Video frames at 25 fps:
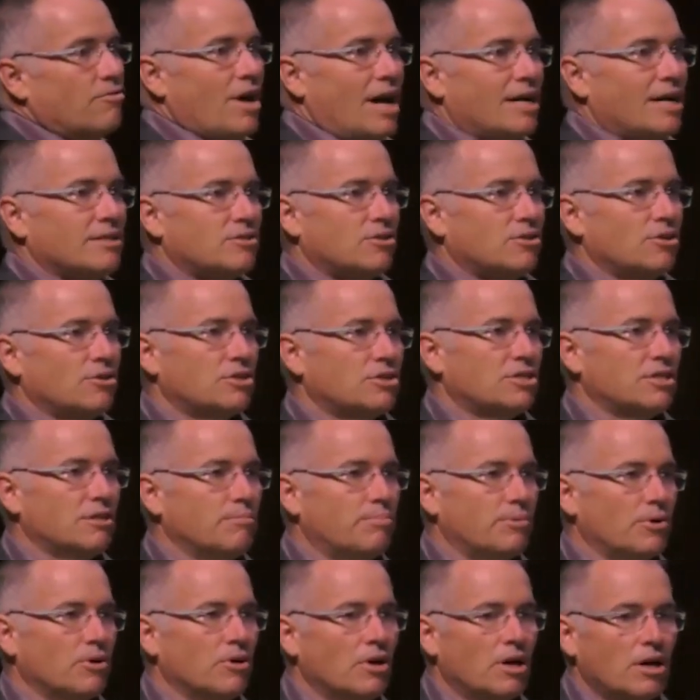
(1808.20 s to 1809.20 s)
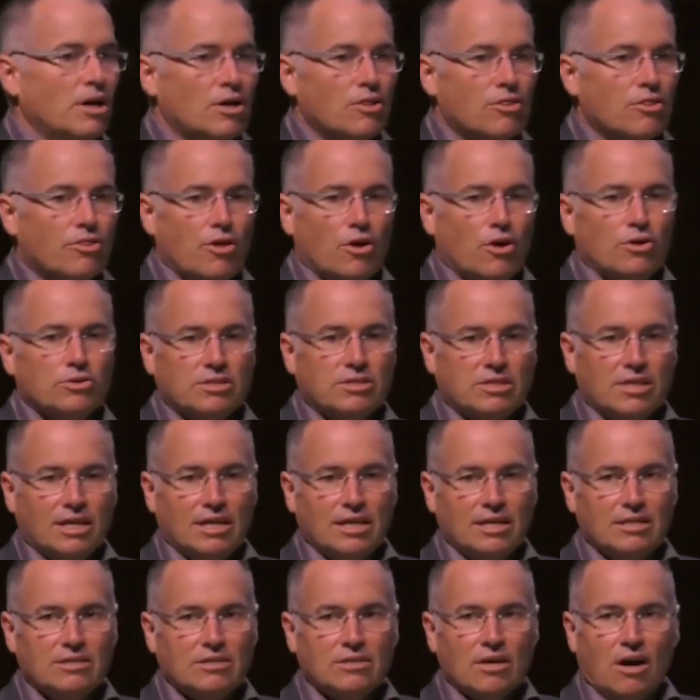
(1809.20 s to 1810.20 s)
faster, cheaper. Those
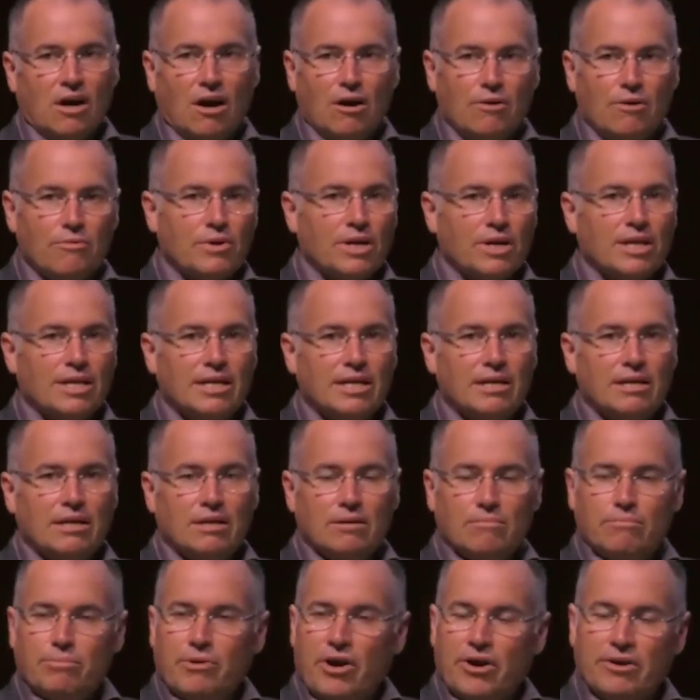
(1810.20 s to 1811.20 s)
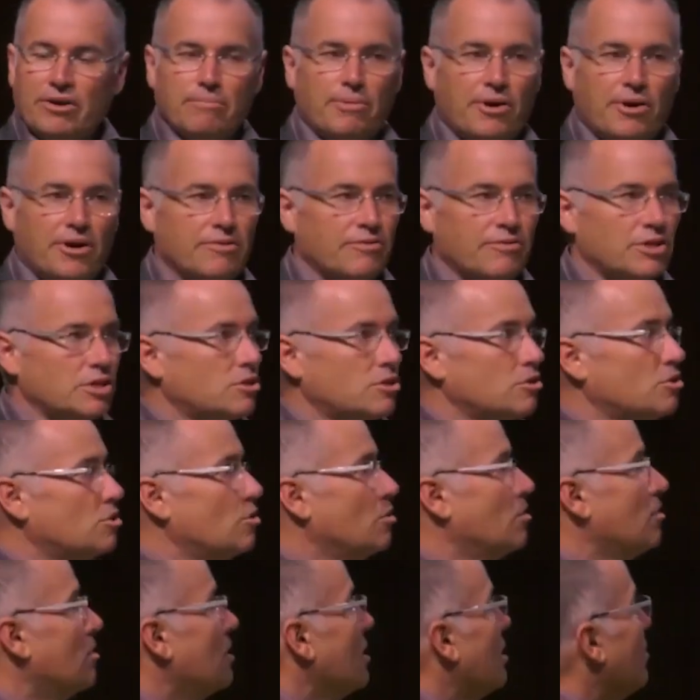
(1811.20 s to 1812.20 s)
things are really part and part innovation.
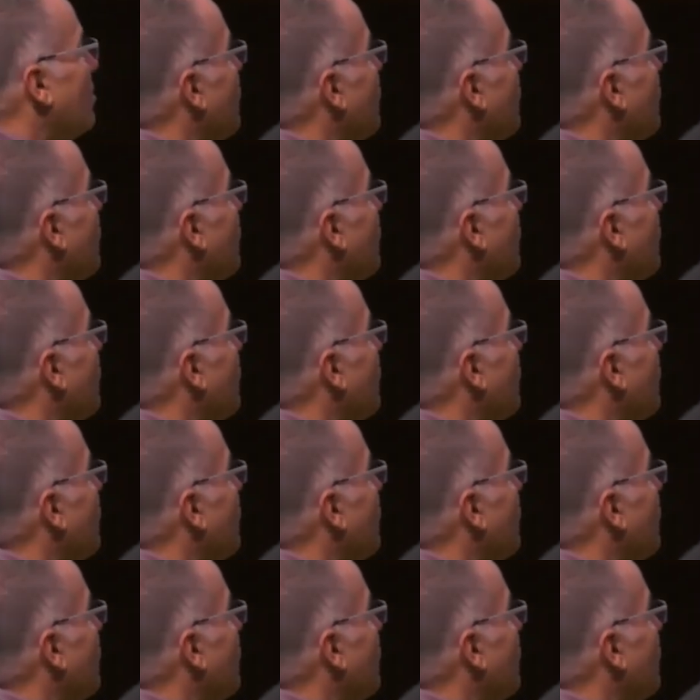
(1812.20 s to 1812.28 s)
So